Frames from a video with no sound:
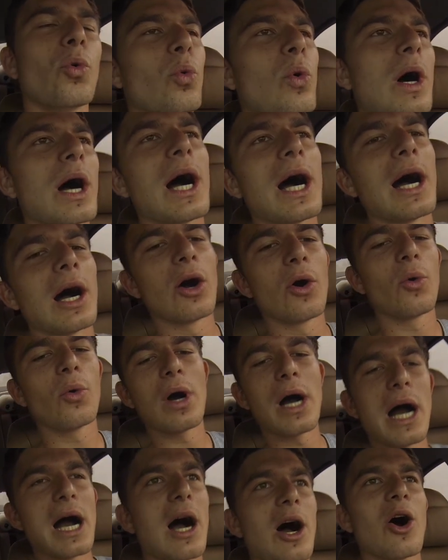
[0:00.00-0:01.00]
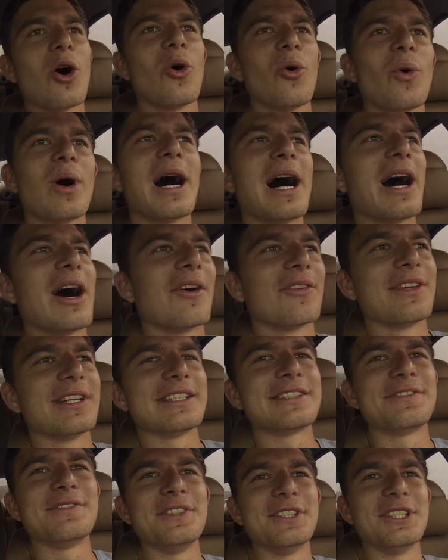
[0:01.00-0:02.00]
Wow, wow, wow,
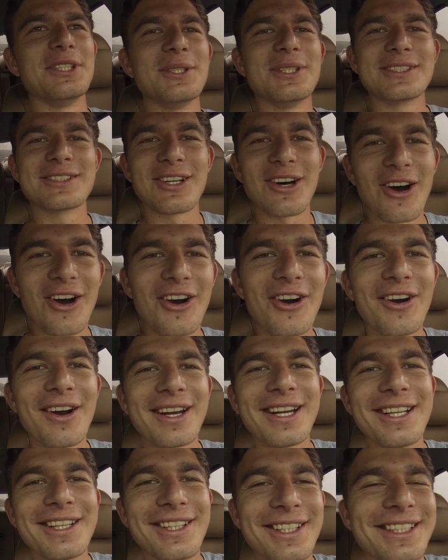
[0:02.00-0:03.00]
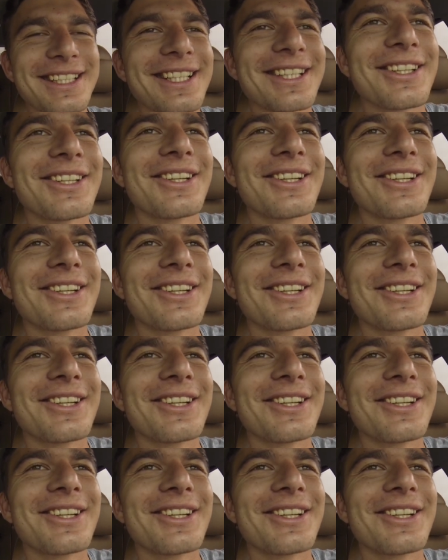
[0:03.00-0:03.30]
this view is already looking